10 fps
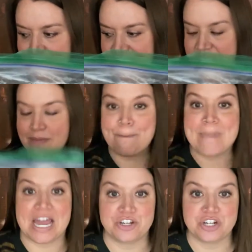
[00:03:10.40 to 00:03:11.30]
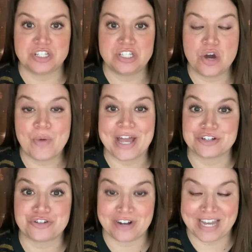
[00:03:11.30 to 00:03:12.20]
the magic snow
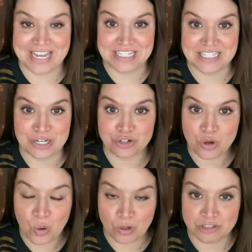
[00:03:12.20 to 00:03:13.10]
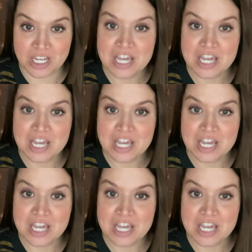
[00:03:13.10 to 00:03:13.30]
extra icy and cold.